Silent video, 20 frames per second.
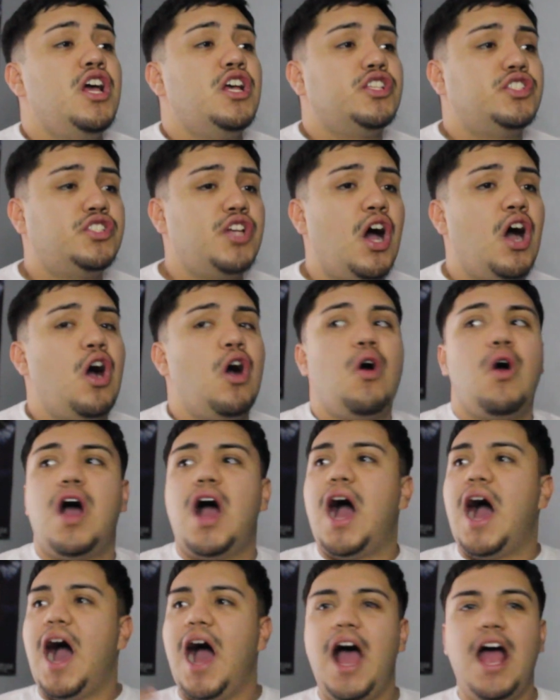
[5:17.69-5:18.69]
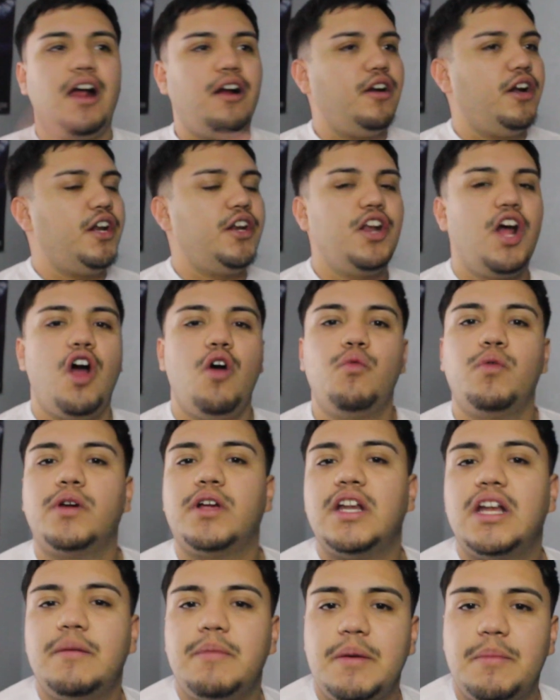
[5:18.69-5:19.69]
So I already know we're
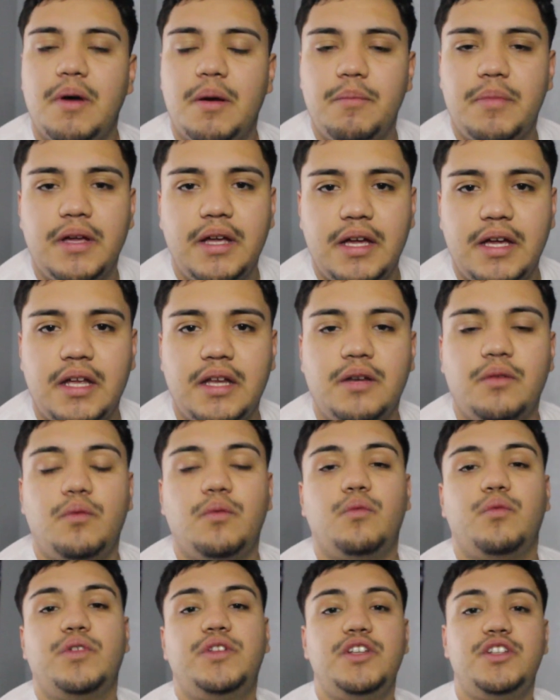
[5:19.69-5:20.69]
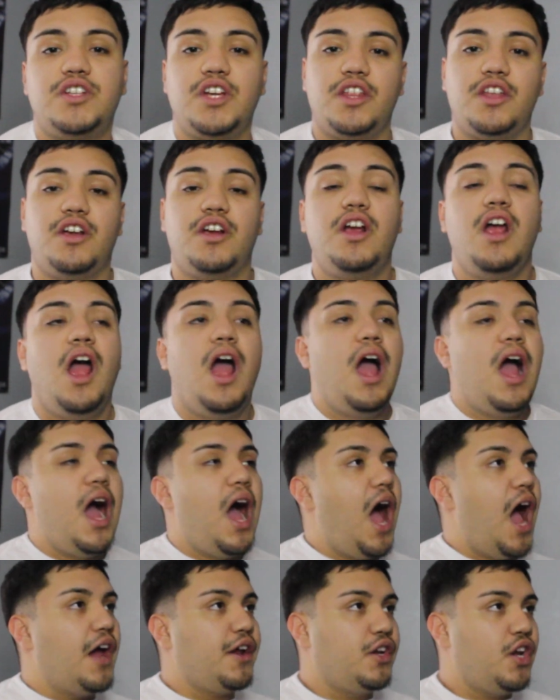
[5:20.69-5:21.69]
going to be bumping in with each other.
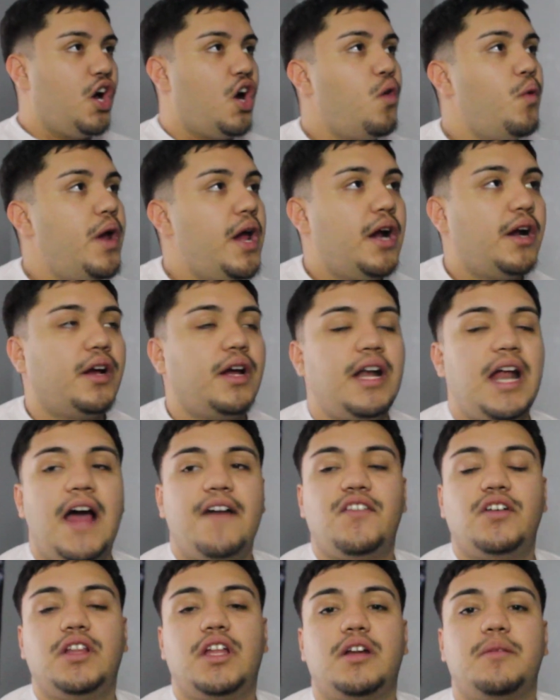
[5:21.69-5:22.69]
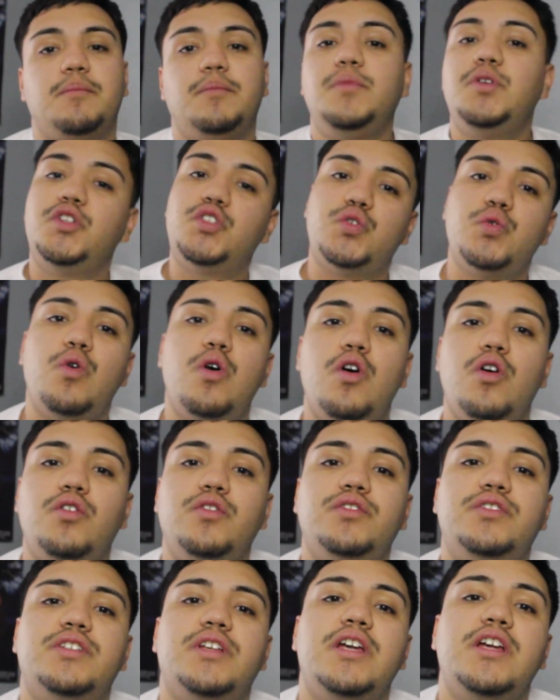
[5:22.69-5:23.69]
I know we're going to have a lot of
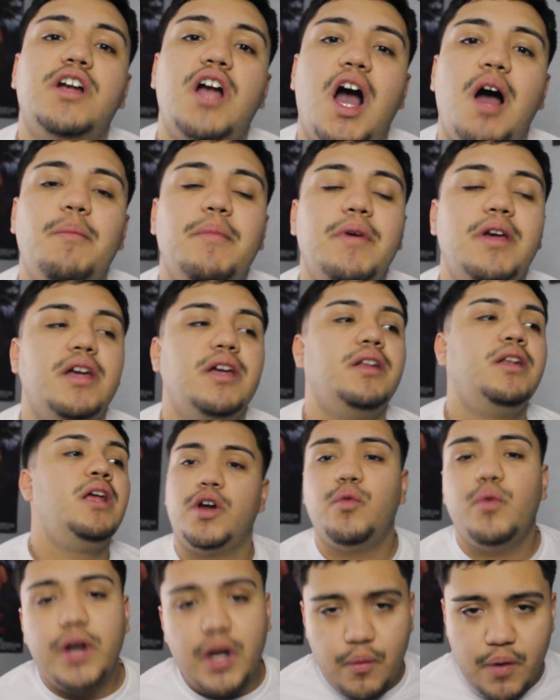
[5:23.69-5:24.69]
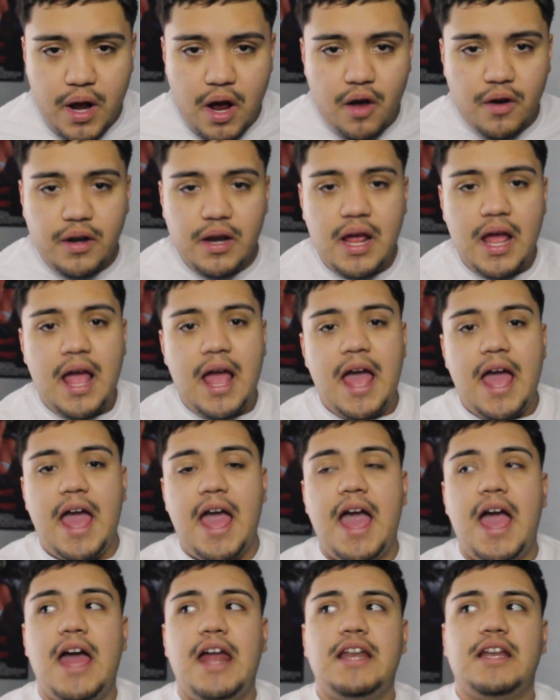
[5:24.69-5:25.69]
mutuals in common. Word went around,
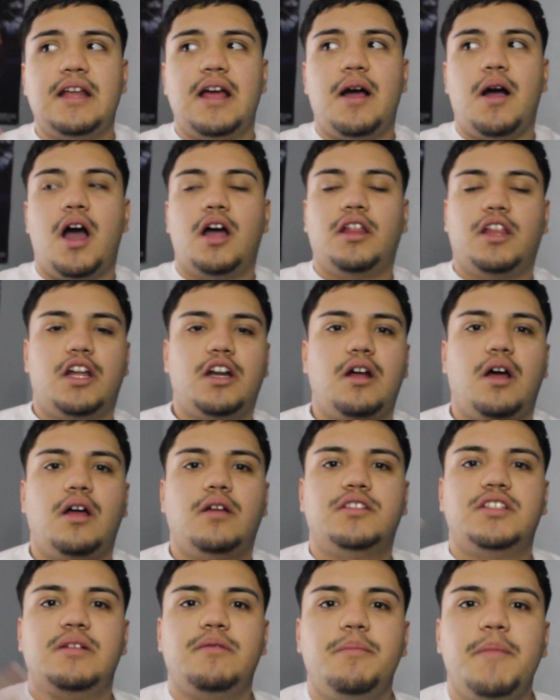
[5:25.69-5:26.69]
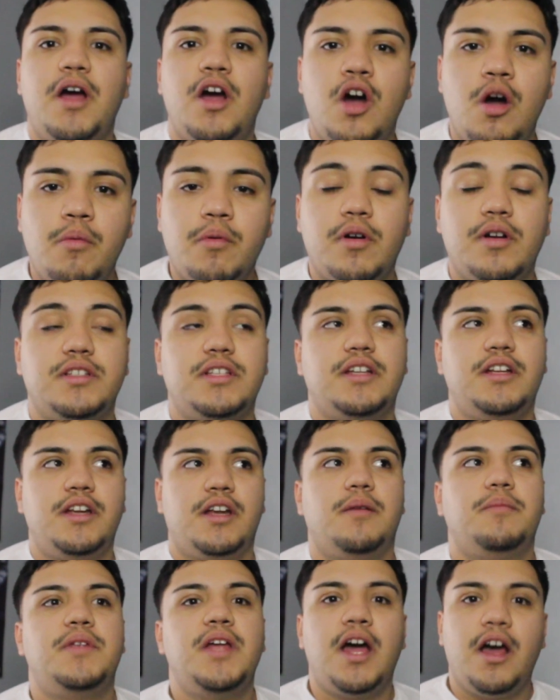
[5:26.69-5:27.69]
and a lot of some of my homegirls ended
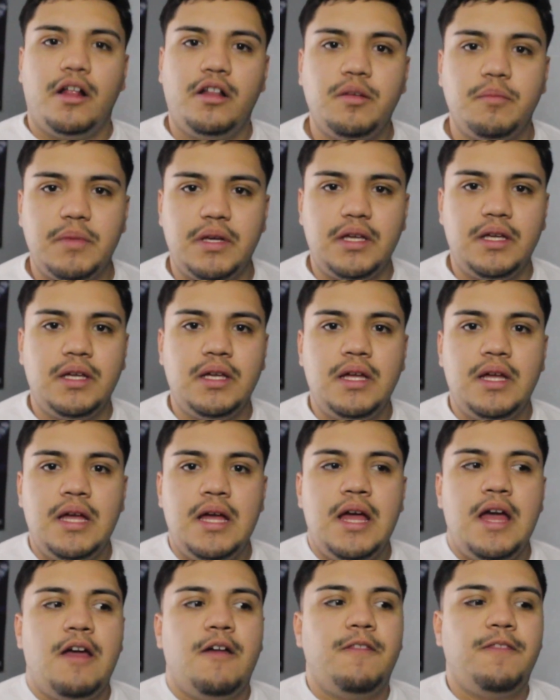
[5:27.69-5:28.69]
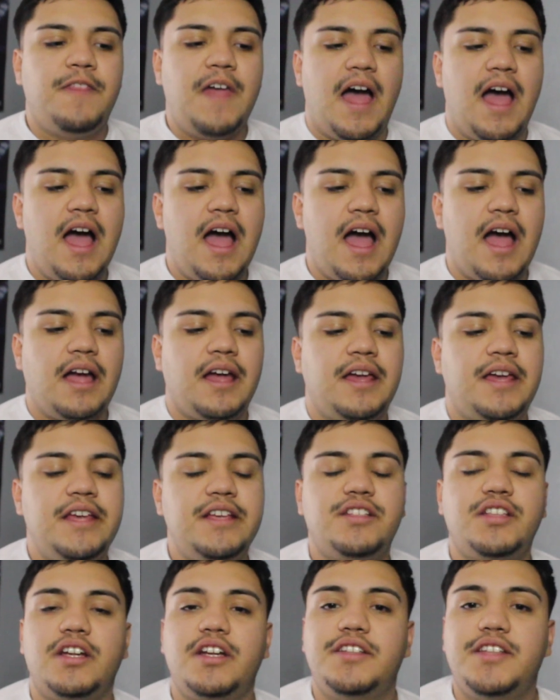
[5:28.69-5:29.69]
up telling me that he
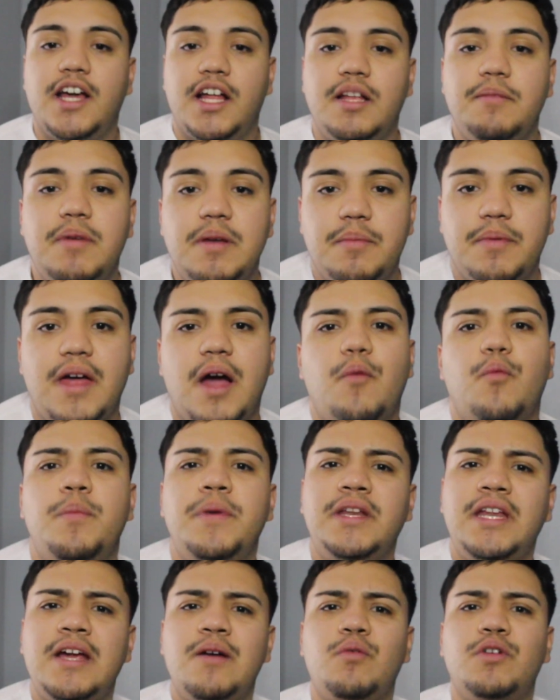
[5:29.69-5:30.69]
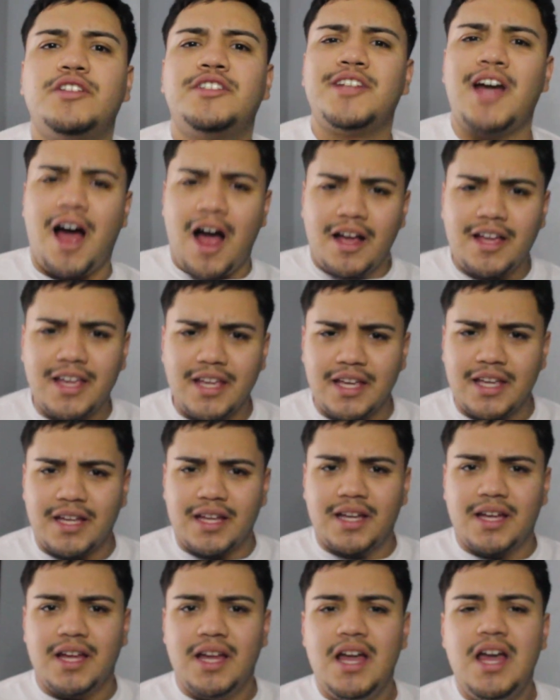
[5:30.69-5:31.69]
started telling people that me and him were
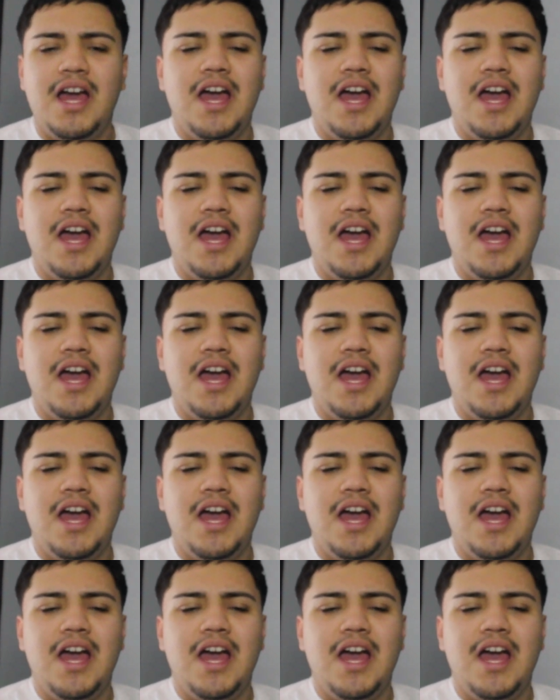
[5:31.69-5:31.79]
talking.